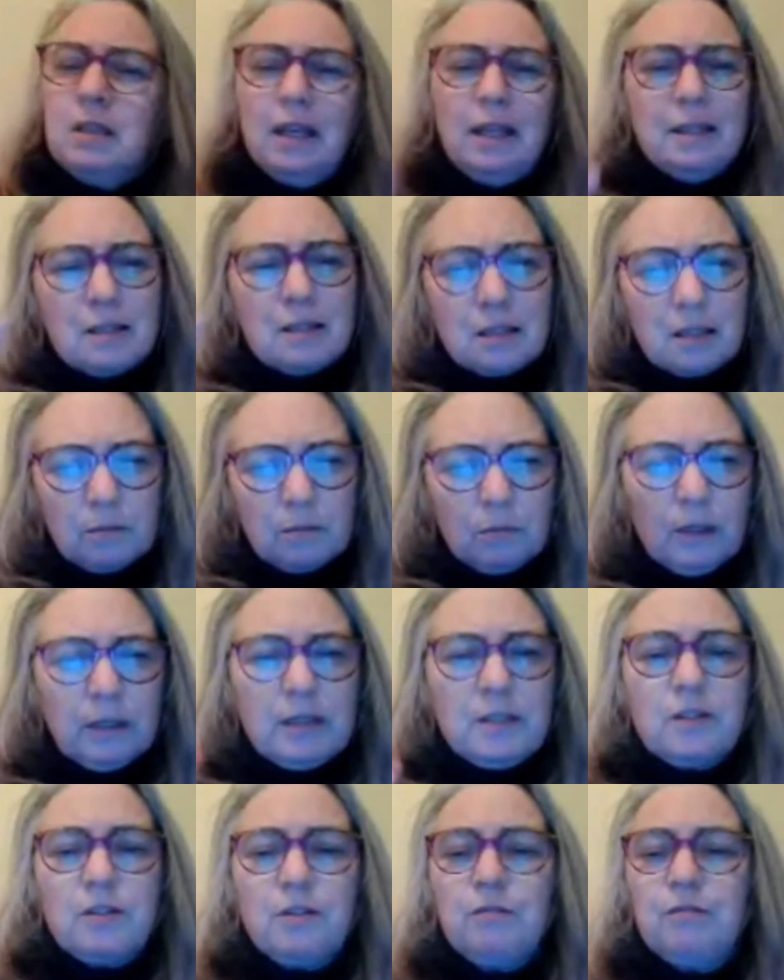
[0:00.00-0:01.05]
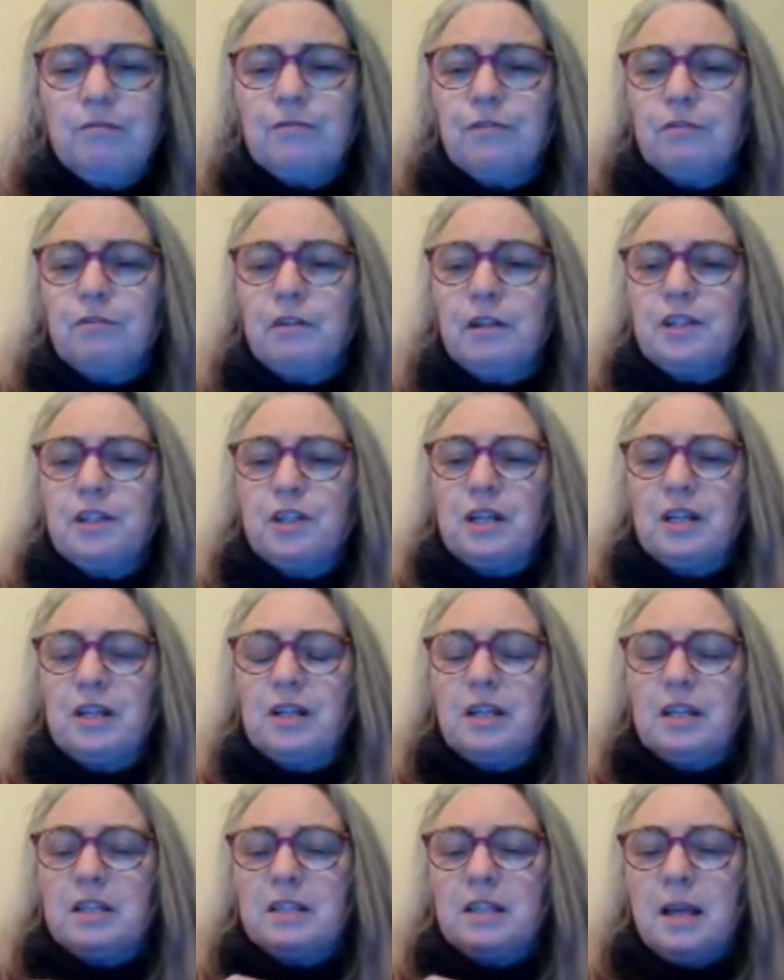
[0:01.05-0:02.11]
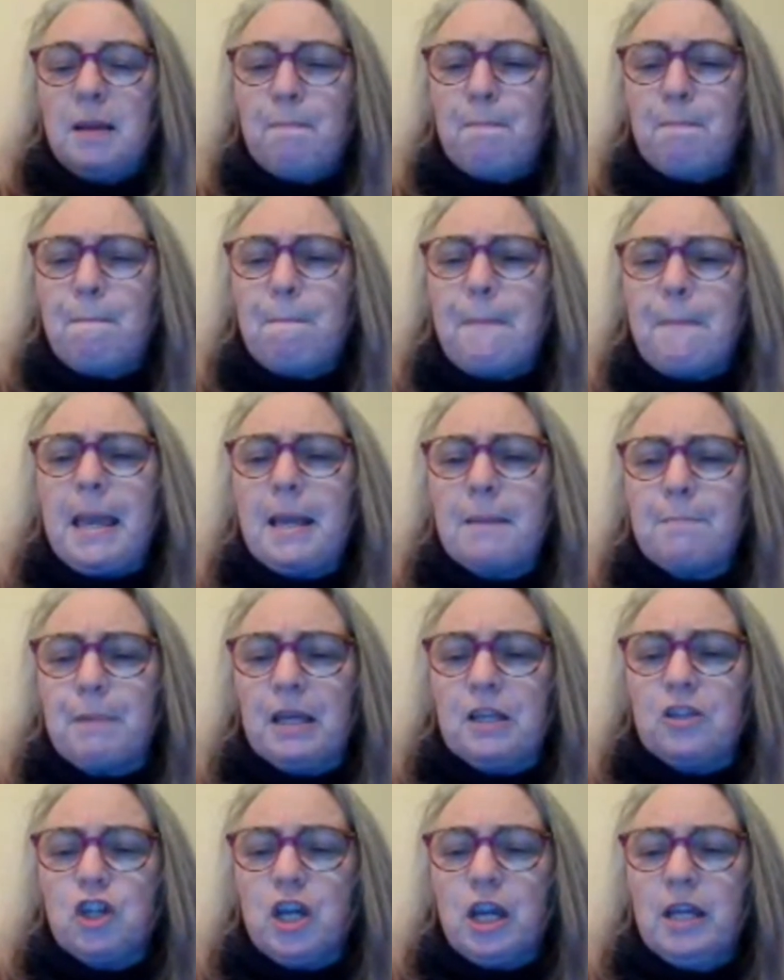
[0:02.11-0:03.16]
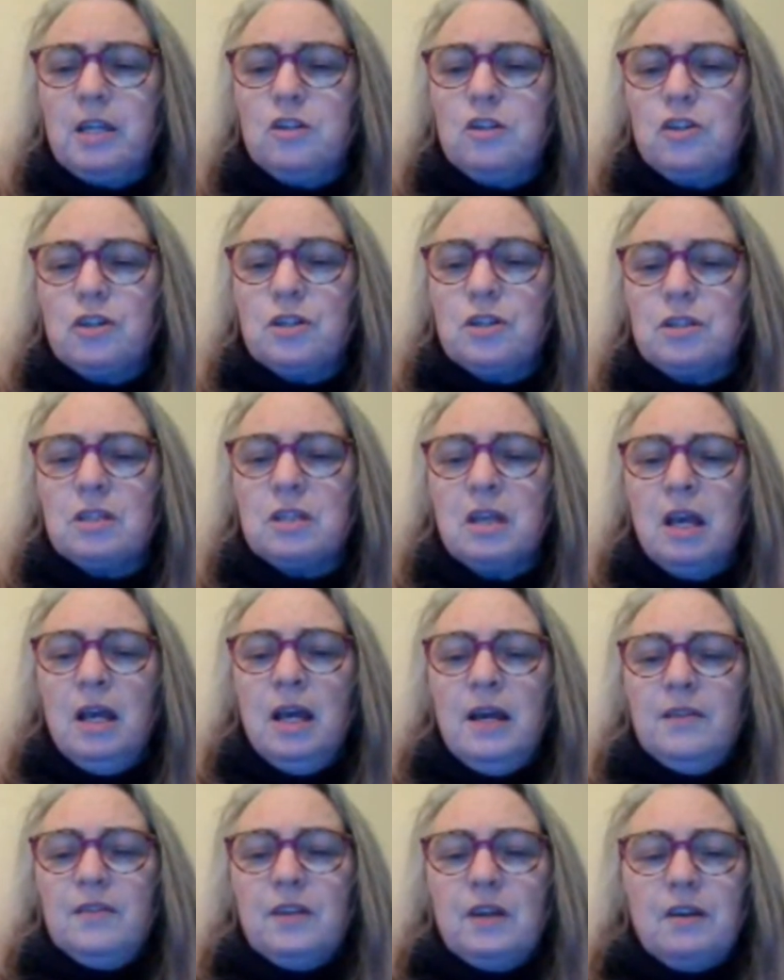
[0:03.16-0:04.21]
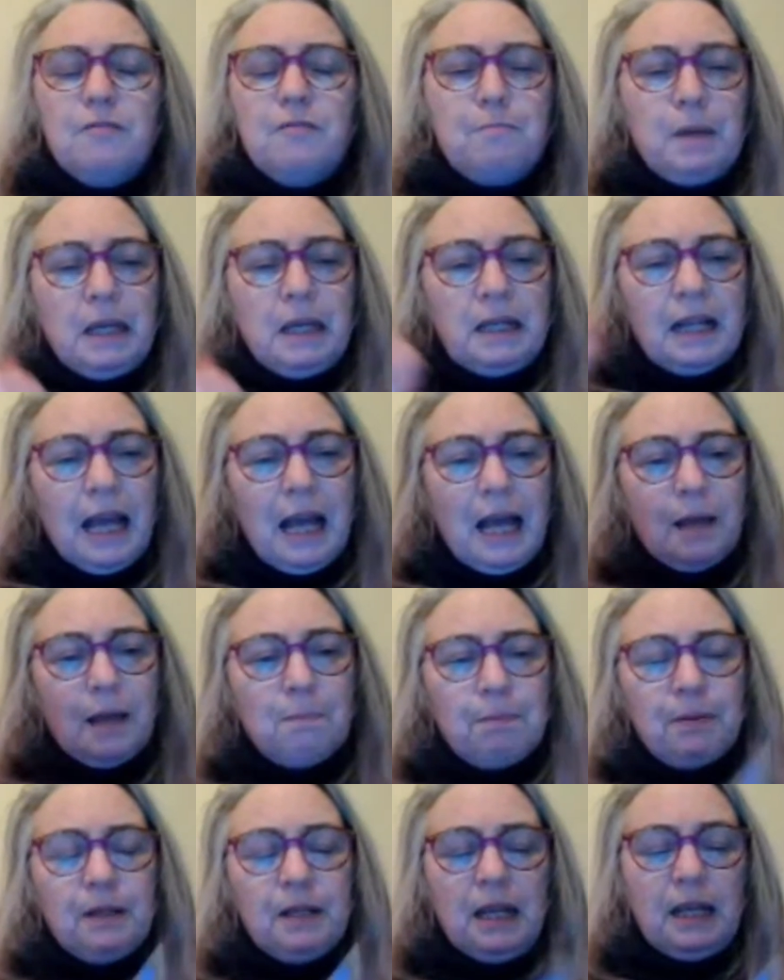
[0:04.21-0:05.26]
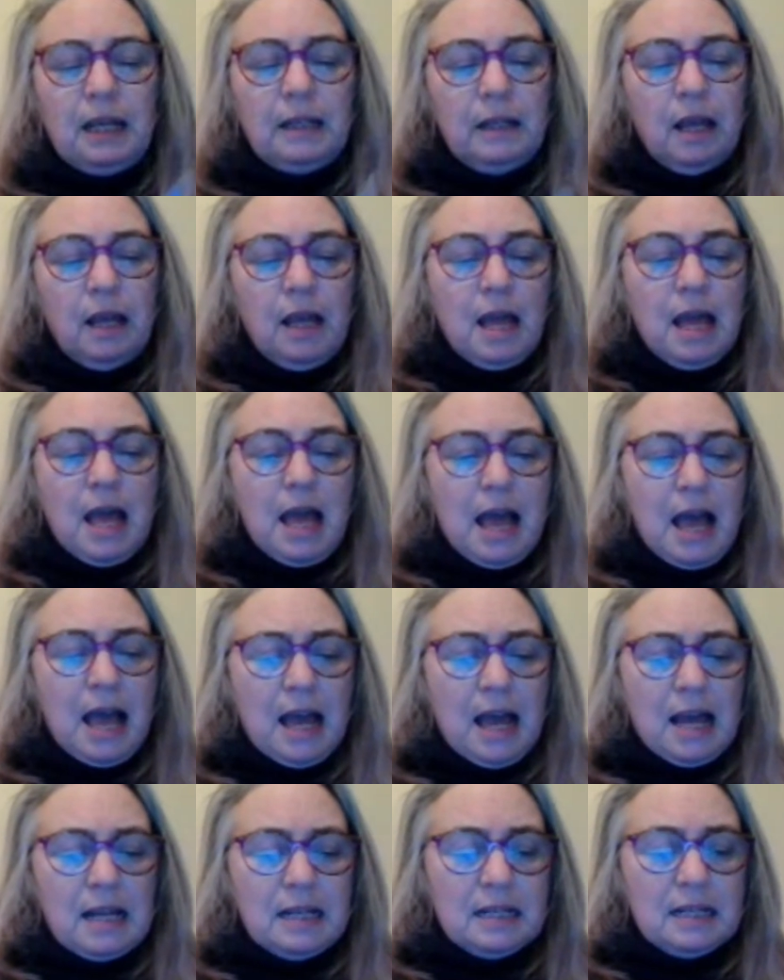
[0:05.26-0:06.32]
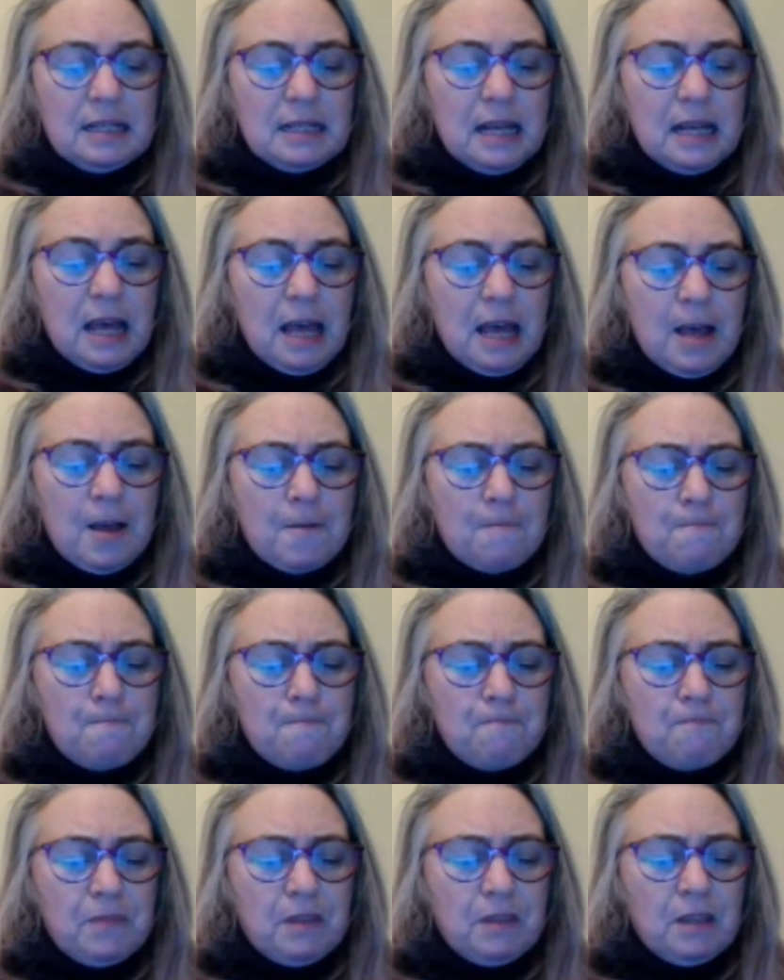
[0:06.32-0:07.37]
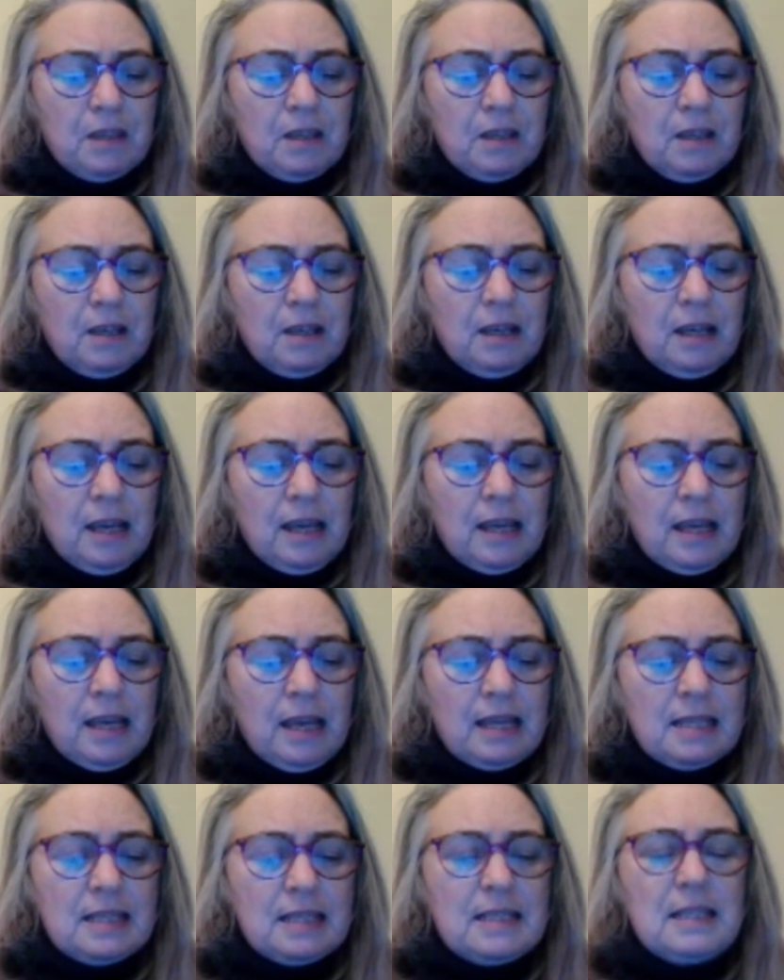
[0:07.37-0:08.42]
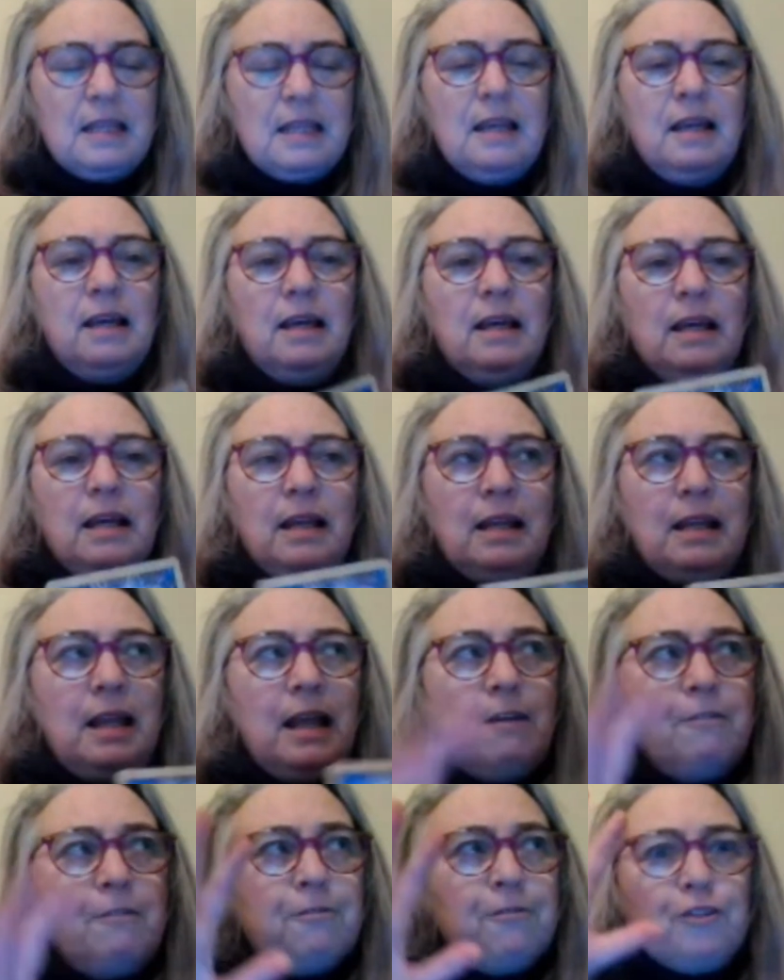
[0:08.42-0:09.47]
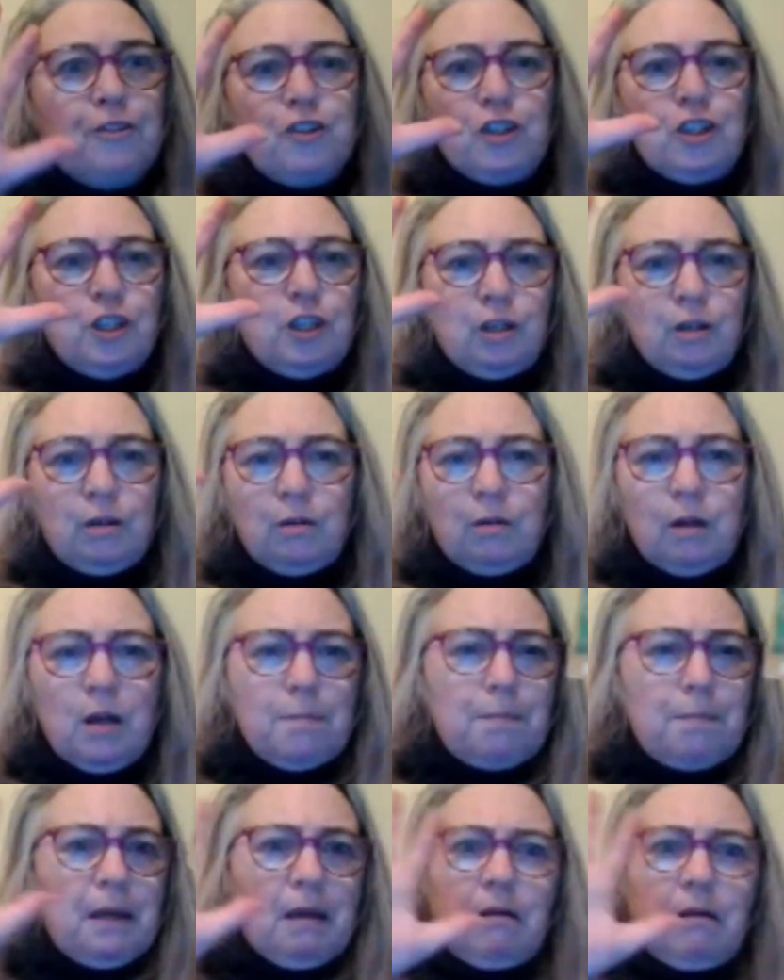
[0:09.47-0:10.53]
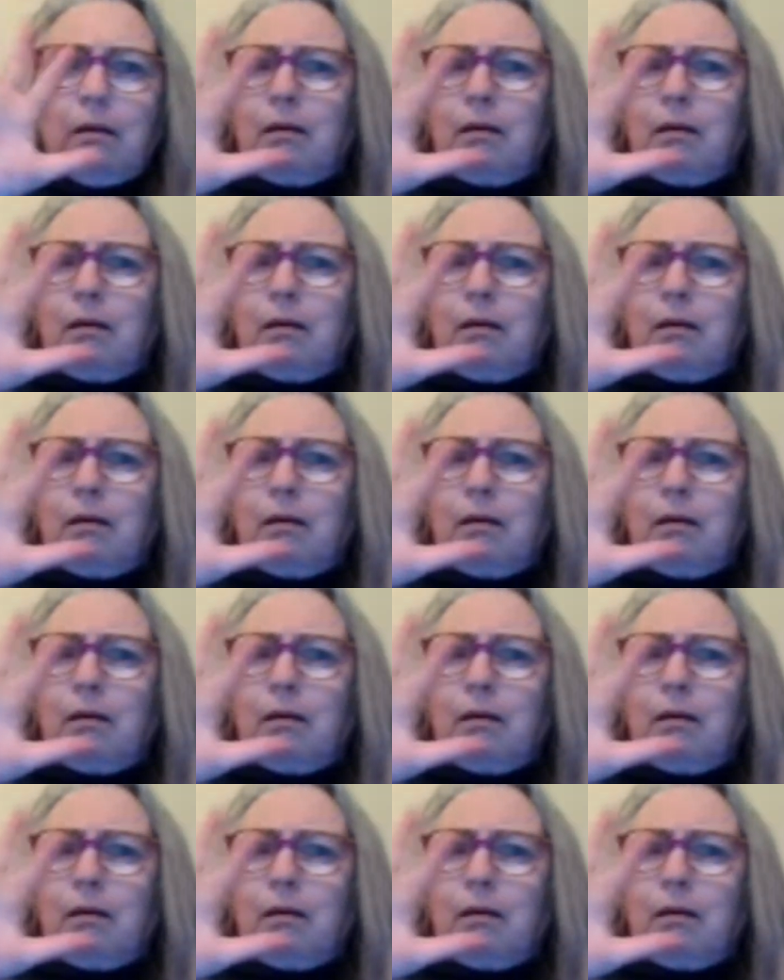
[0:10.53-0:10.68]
in some ways to fruition. There's a big changes that have been happening, and it's left you a bit,